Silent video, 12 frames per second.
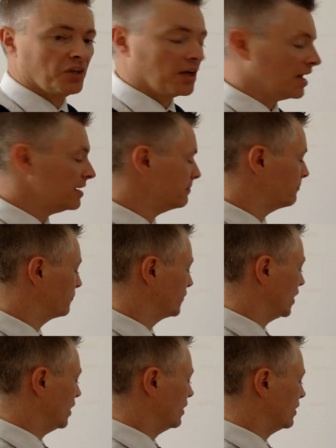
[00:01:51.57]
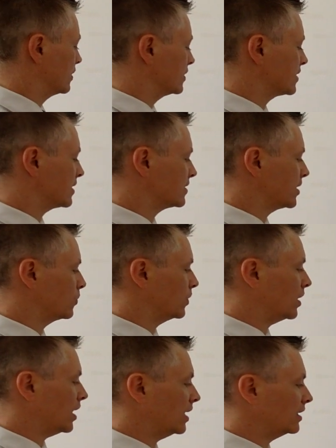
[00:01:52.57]
Okay? This essay will
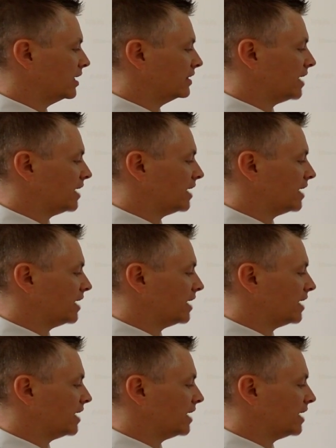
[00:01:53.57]
highlight